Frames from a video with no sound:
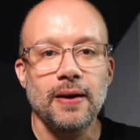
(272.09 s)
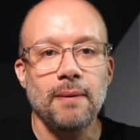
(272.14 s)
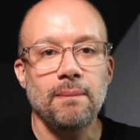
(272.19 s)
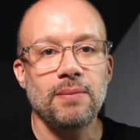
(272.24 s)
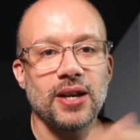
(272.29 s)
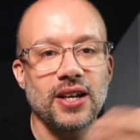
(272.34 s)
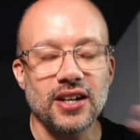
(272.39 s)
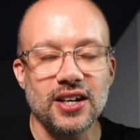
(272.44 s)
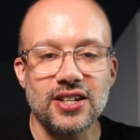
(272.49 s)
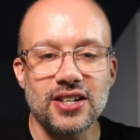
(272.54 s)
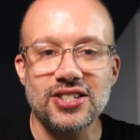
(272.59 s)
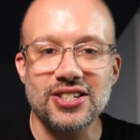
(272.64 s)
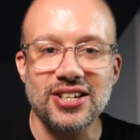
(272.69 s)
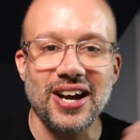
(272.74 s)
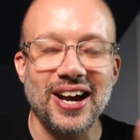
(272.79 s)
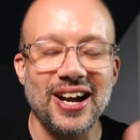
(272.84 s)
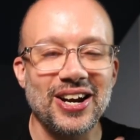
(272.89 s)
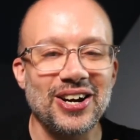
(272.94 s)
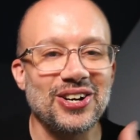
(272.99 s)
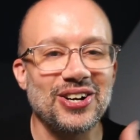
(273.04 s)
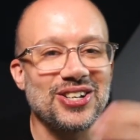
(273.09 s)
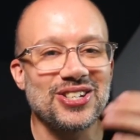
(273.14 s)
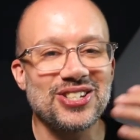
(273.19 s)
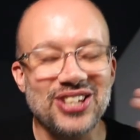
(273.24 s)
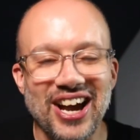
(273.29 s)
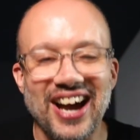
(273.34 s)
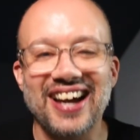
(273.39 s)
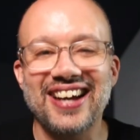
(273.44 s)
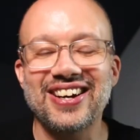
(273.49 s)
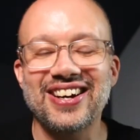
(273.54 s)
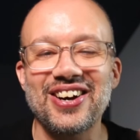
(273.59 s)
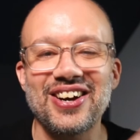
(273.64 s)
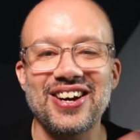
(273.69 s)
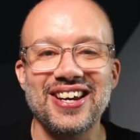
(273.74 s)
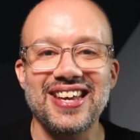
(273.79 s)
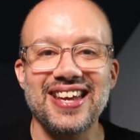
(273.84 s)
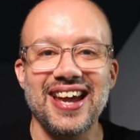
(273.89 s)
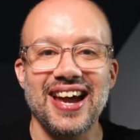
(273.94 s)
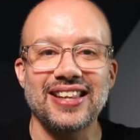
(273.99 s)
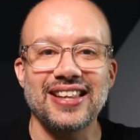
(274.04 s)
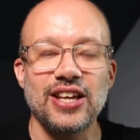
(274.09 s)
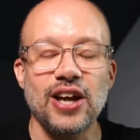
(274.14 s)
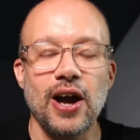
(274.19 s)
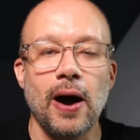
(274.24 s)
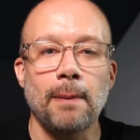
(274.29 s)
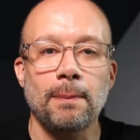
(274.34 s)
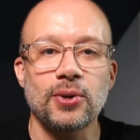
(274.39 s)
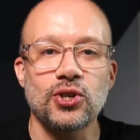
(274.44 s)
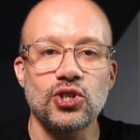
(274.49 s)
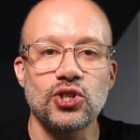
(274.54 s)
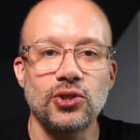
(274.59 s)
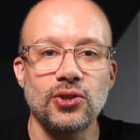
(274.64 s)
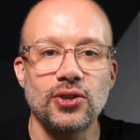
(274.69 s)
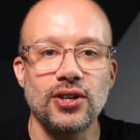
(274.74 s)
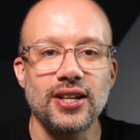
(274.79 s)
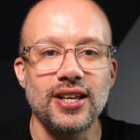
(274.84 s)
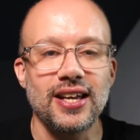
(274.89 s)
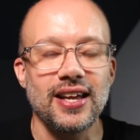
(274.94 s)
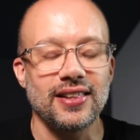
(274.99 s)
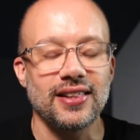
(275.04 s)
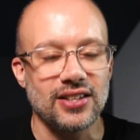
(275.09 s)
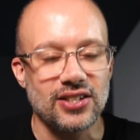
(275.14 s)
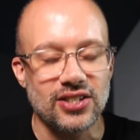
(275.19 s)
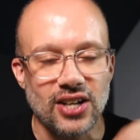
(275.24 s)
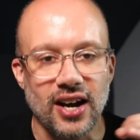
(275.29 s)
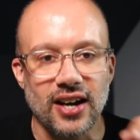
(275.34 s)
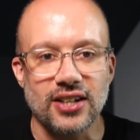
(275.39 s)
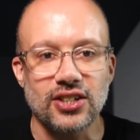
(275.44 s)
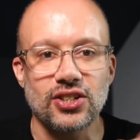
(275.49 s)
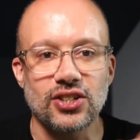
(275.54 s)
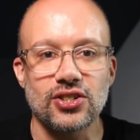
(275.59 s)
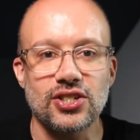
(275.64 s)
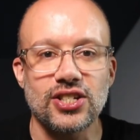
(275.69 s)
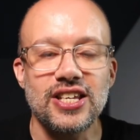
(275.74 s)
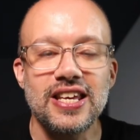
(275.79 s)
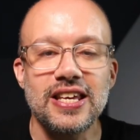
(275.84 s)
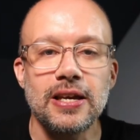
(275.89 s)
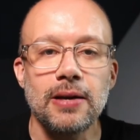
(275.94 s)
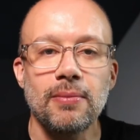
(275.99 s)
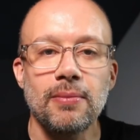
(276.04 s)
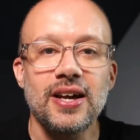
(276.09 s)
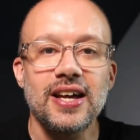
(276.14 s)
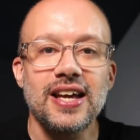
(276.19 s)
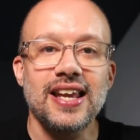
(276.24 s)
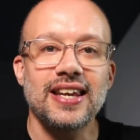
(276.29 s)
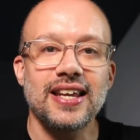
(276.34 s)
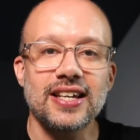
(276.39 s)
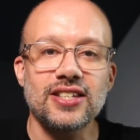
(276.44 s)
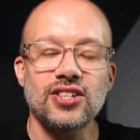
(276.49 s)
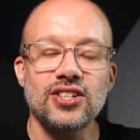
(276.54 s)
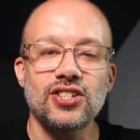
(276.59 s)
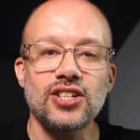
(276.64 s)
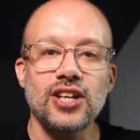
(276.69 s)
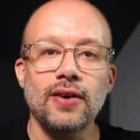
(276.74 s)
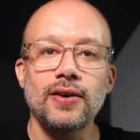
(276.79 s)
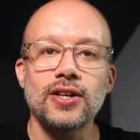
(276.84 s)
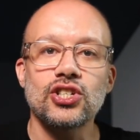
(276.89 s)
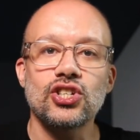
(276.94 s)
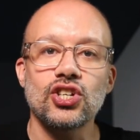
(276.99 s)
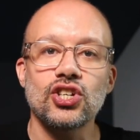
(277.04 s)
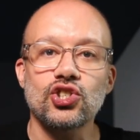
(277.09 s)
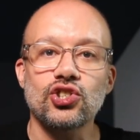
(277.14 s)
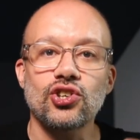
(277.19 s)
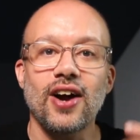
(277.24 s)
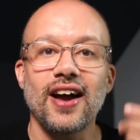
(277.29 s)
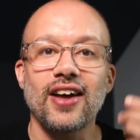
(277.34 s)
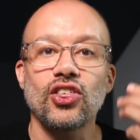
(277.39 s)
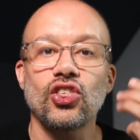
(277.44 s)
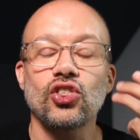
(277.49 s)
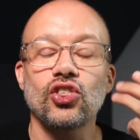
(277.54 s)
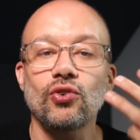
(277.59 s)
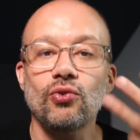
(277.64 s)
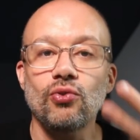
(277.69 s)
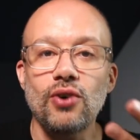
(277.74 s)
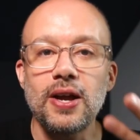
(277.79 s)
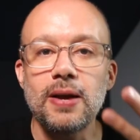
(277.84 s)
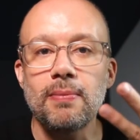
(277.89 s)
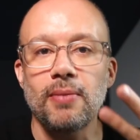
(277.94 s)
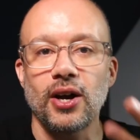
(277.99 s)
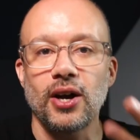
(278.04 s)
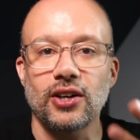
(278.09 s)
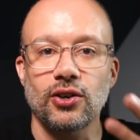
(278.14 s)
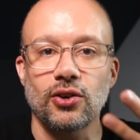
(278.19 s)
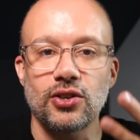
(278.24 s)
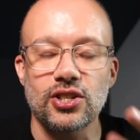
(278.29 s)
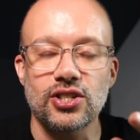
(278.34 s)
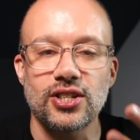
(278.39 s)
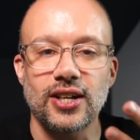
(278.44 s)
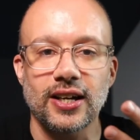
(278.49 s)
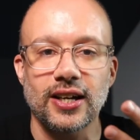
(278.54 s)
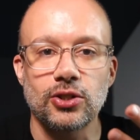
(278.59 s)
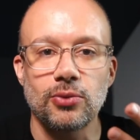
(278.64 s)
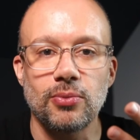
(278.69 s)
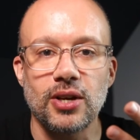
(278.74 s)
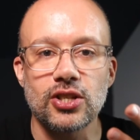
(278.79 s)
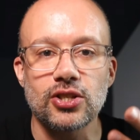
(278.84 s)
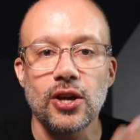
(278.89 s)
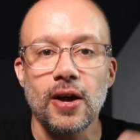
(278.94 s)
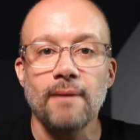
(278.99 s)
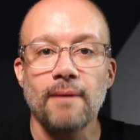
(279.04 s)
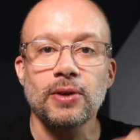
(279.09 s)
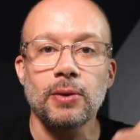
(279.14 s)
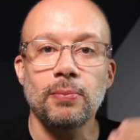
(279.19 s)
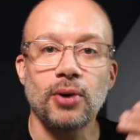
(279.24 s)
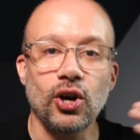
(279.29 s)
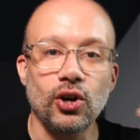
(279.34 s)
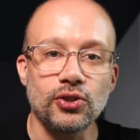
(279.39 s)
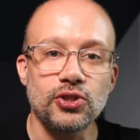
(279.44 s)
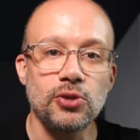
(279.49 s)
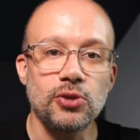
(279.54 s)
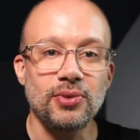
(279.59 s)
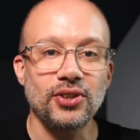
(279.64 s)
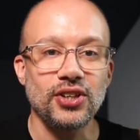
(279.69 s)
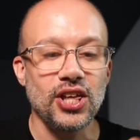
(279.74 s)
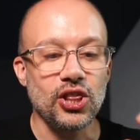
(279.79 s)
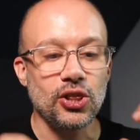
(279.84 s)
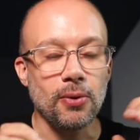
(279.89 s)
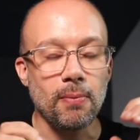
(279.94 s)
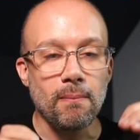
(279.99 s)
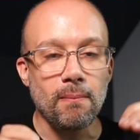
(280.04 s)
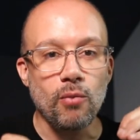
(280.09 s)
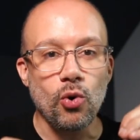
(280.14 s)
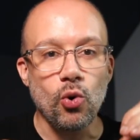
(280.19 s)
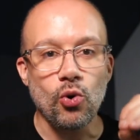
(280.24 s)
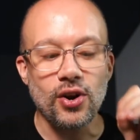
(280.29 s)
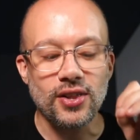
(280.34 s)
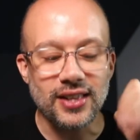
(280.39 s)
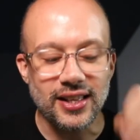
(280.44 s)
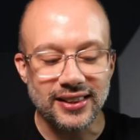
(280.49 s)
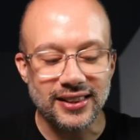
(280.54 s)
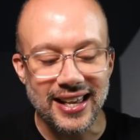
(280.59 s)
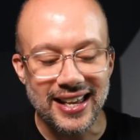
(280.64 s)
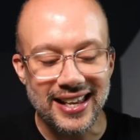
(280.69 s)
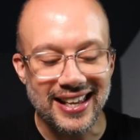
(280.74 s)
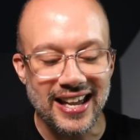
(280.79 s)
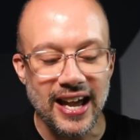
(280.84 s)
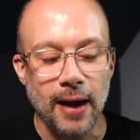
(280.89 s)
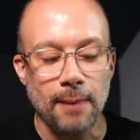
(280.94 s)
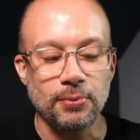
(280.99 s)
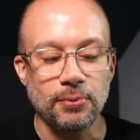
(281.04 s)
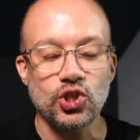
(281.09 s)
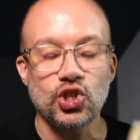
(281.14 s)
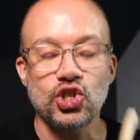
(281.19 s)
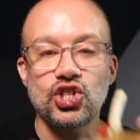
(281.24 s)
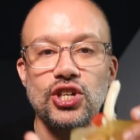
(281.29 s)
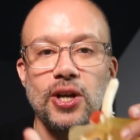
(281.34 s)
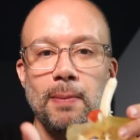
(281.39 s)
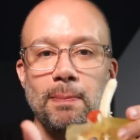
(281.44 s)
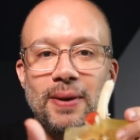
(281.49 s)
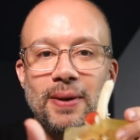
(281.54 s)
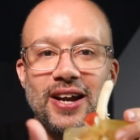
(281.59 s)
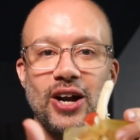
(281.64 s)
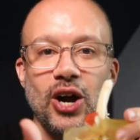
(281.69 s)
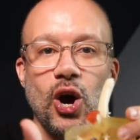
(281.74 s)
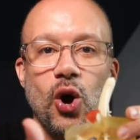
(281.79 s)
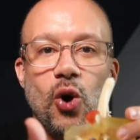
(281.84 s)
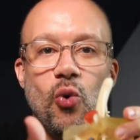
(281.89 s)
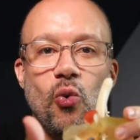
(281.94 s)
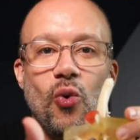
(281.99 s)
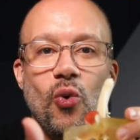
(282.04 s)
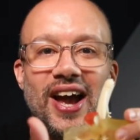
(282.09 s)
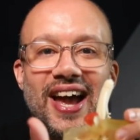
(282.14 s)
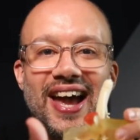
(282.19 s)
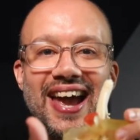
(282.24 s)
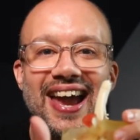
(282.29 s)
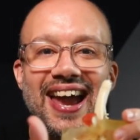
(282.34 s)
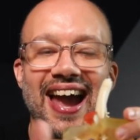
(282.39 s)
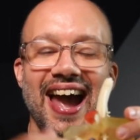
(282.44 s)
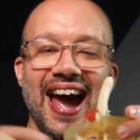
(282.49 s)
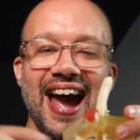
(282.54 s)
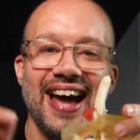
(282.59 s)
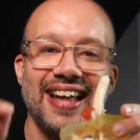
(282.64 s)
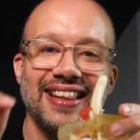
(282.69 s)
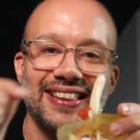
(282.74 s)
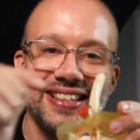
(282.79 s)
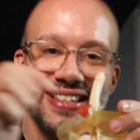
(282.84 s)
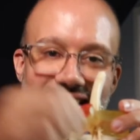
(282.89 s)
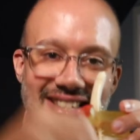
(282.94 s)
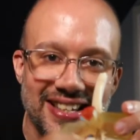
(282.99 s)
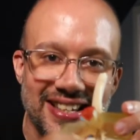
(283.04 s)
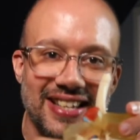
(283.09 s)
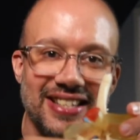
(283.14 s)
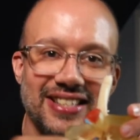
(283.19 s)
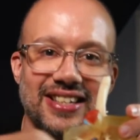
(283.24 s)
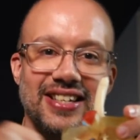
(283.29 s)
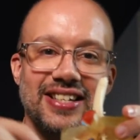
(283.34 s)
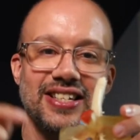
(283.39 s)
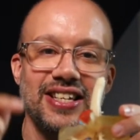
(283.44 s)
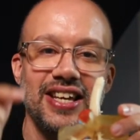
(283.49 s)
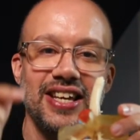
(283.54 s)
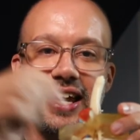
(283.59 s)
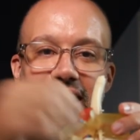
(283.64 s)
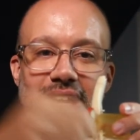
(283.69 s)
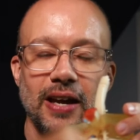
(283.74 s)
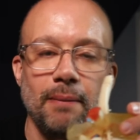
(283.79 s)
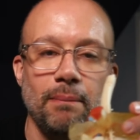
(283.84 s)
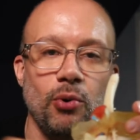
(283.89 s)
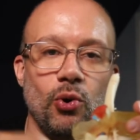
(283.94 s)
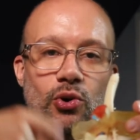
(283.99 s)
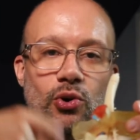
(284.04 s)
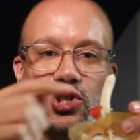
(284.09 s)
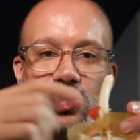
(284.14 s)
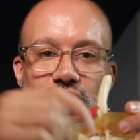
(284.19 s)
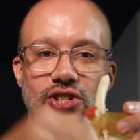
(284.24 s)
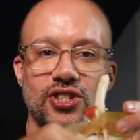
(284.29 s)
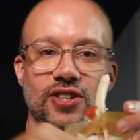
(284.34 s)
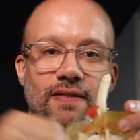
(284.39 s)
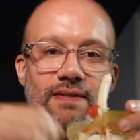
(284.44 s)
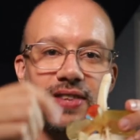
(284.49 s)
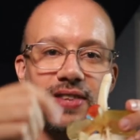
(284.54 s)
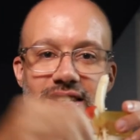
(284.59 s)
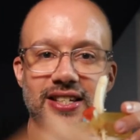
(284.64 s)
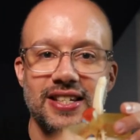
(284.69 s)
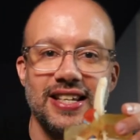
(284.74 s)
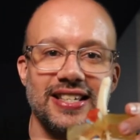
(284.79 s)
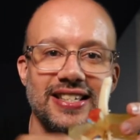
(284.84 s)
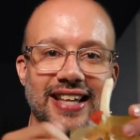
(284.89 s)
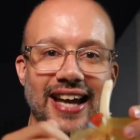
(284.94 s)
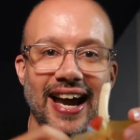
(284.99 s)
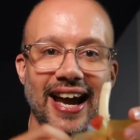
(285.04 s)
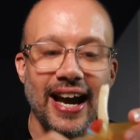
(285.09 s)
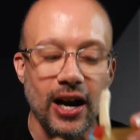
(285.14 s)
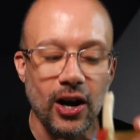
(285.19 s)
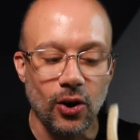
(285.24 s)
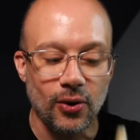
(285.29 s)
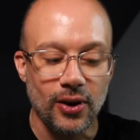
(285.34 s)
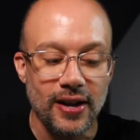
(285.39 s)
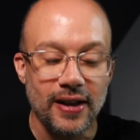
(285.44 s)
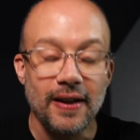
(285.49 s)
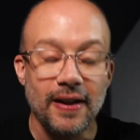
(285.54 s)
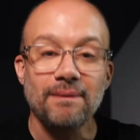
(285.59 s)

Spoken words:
Because Tiger is Tiger and he had the opportunity and the doctor team necessary to try 3 microdiscectomies, but ultimately the more that they kept chipping away at the disc and taking portions of the disc out,